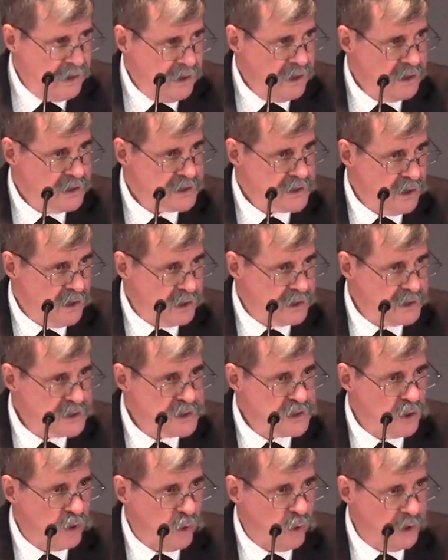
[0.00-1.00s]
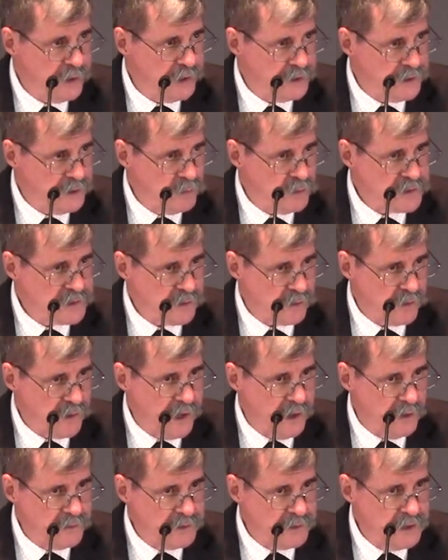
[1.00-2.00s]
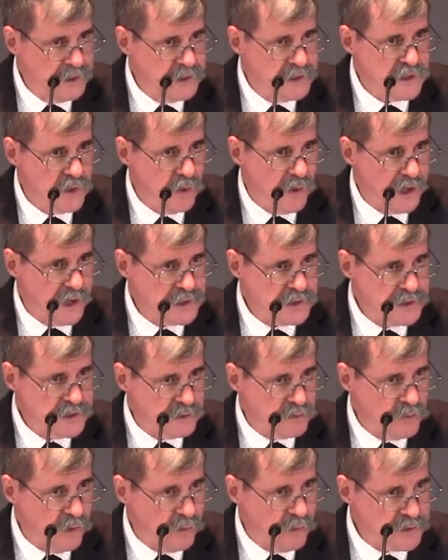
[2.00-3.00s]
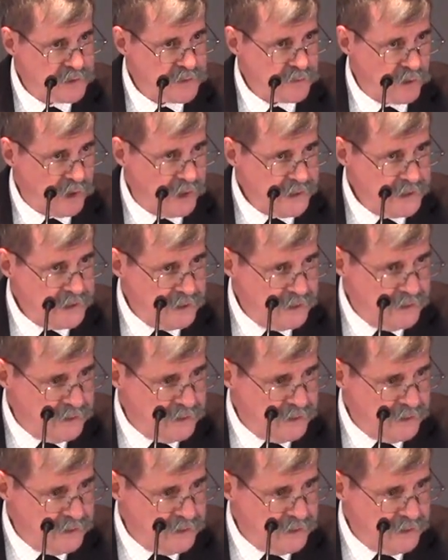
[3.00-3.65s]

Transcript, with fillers: As long as Jehoiada was around, Joash did what was right.